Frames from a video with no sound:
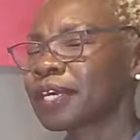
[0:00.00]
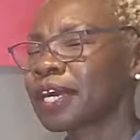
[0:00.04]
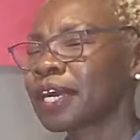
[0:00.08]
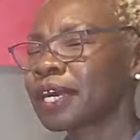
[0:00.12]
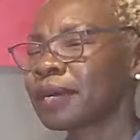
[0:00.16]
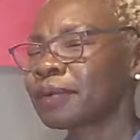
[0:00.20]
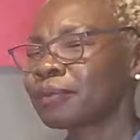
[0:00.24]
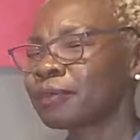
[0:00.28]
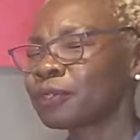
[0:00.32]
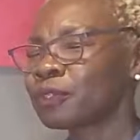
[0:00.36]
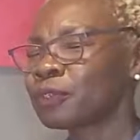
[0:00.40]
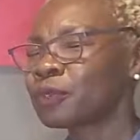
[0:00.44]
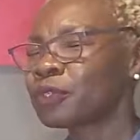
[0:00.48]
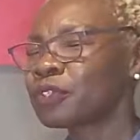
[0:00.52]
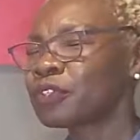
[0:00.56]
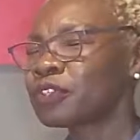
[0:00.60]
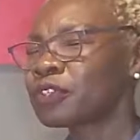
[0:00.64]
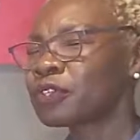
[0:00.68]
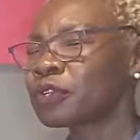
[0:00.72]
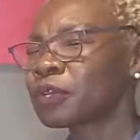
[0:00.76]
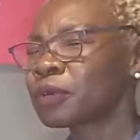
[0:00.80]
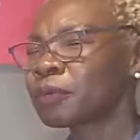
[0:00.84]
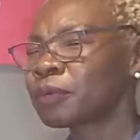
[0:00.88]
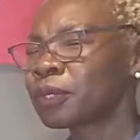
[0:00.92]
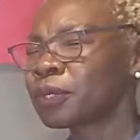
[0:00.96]
come to
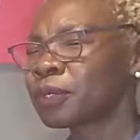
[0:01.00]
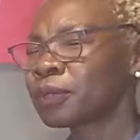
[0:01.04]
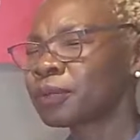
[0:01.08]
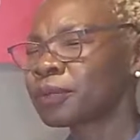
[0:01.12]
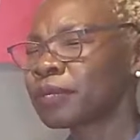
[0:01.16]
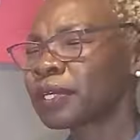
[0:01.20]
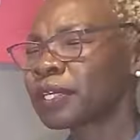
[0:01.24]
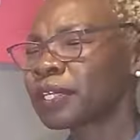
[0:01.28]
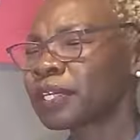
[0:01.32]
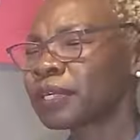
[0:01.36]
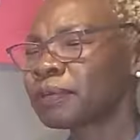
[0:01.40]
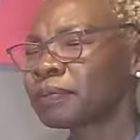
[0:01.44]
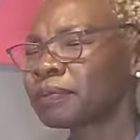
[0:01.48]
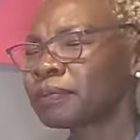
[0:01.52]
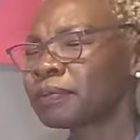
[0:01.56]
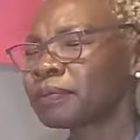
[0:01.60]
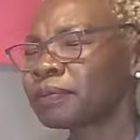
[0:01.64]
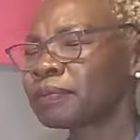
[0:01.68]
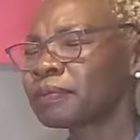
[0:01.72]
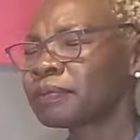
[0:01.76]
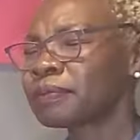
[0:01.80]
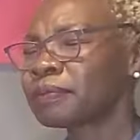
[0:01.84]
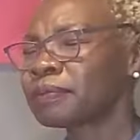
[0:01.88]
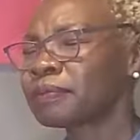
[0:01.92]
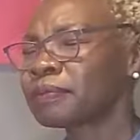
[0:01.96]
its normal
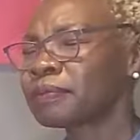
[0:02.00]
rhythm,